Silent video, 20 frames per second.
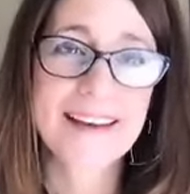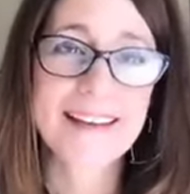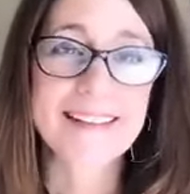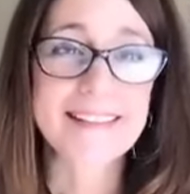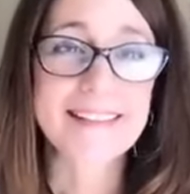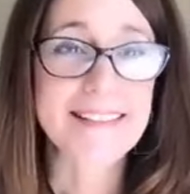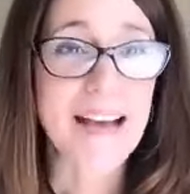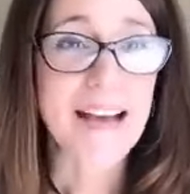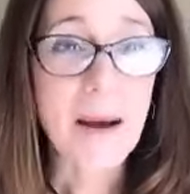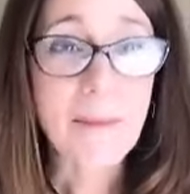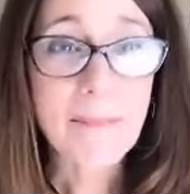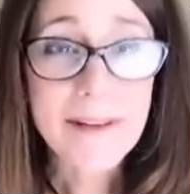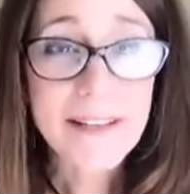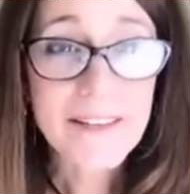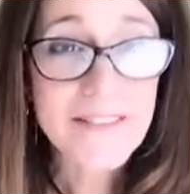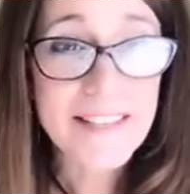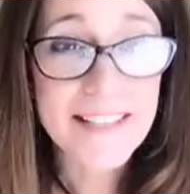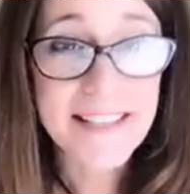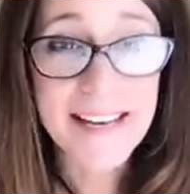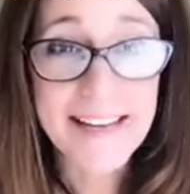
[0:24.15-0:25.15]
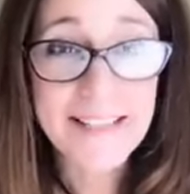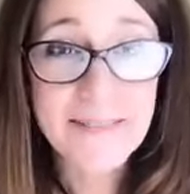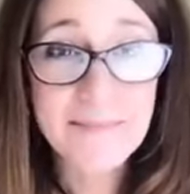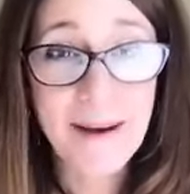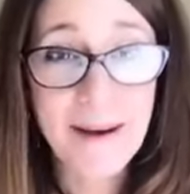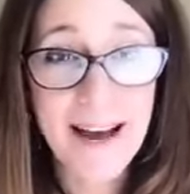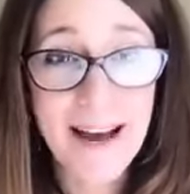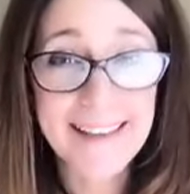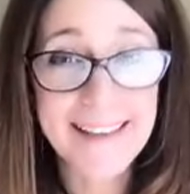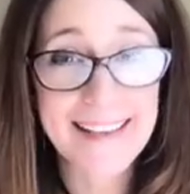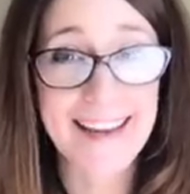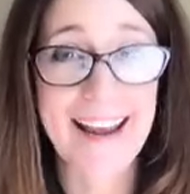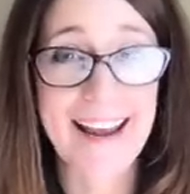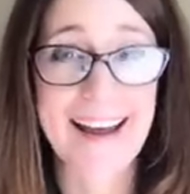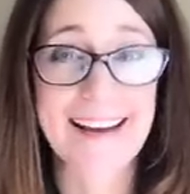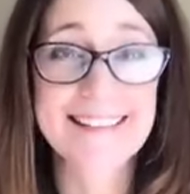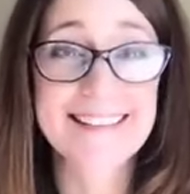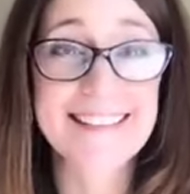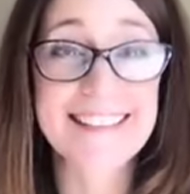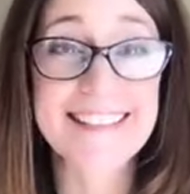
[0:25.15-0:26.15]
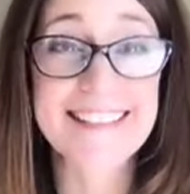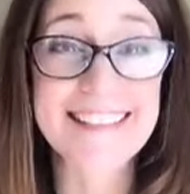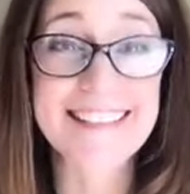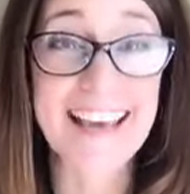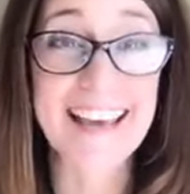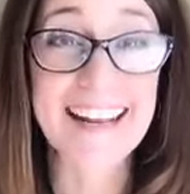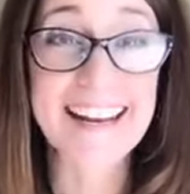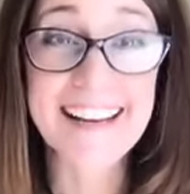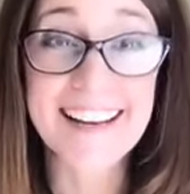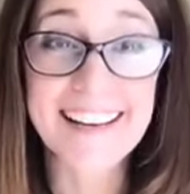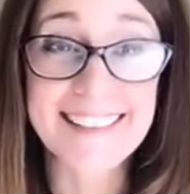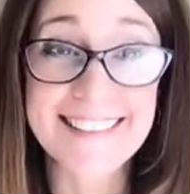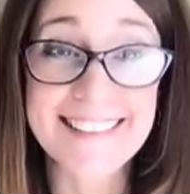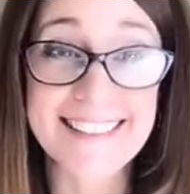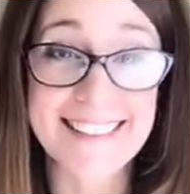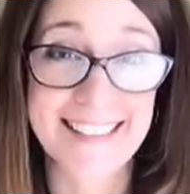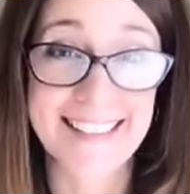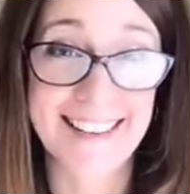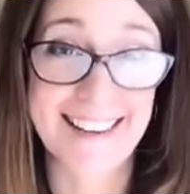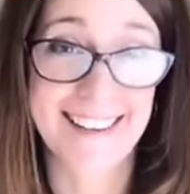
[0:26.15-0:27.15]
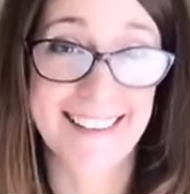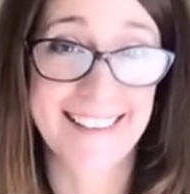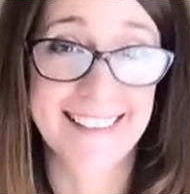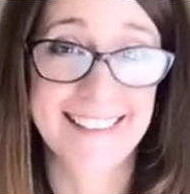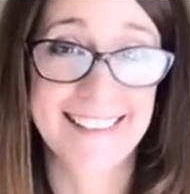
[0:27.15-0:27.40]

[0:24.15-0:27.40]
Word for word: The topic of today's podcast is getting unstuck.